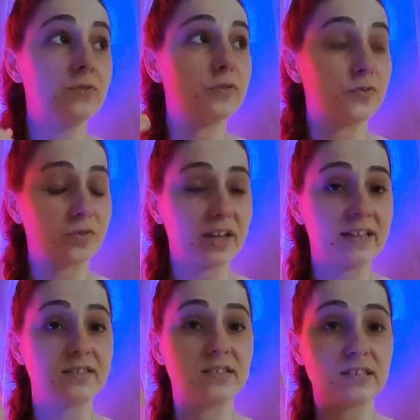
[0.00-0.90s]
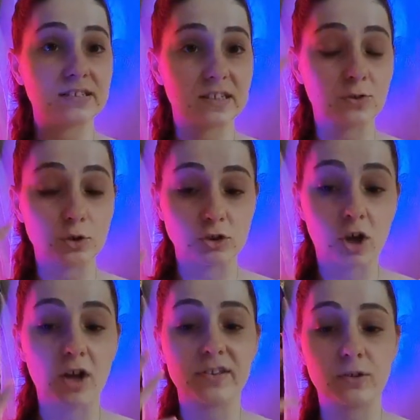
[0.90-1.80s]
with the frequencies and your
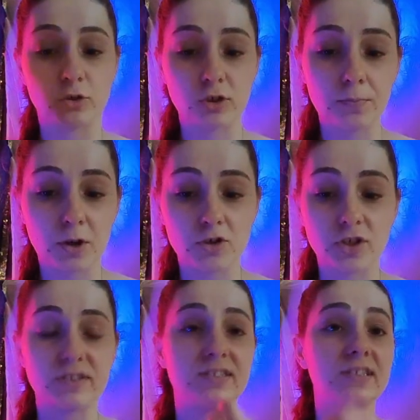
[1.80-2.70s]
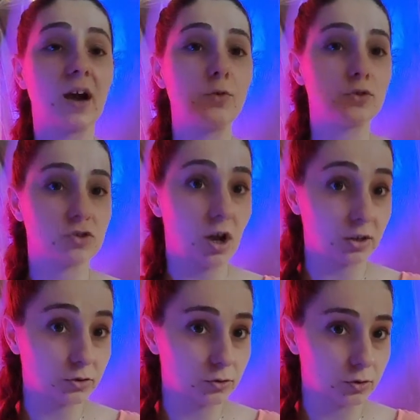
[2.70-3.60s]
thoughts and your subconscious, this is how you
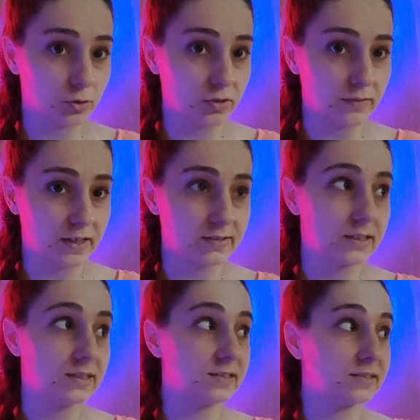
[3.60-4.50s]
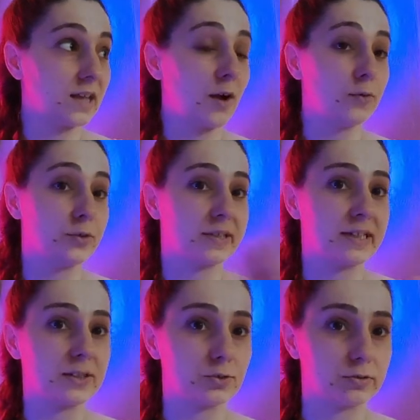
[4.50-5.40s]
talk to the universe and this is how you
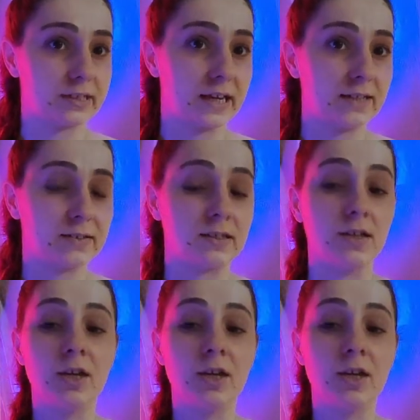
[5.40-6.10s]
create your reality.